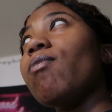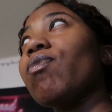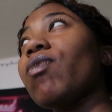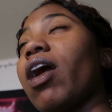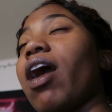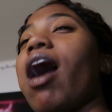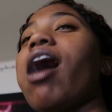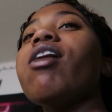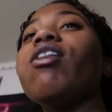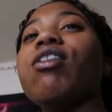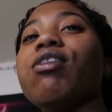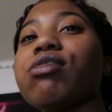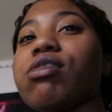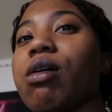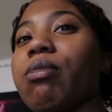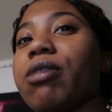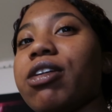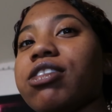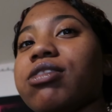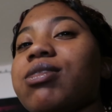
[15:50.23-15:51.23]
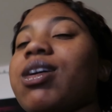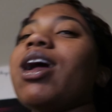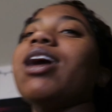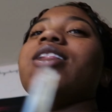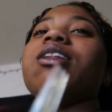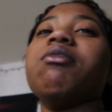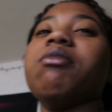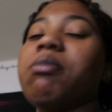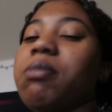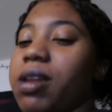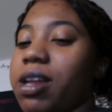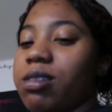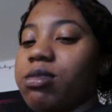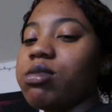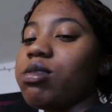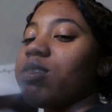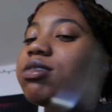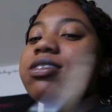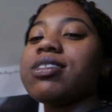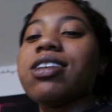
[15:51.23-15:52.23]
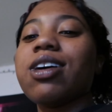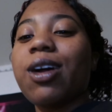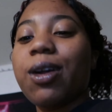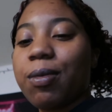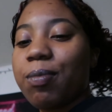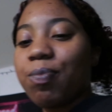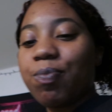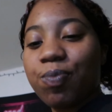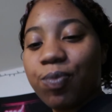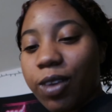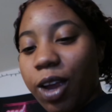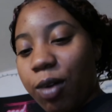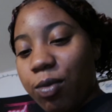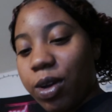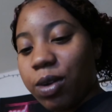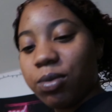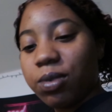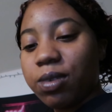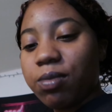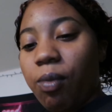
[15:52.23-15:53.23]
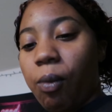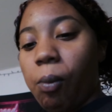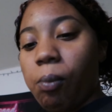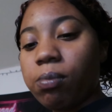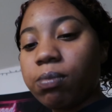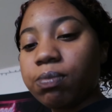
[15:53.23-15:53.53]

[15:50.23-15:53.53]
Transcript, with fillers: I love strawberries, and I love lemonade, so it's like a win-win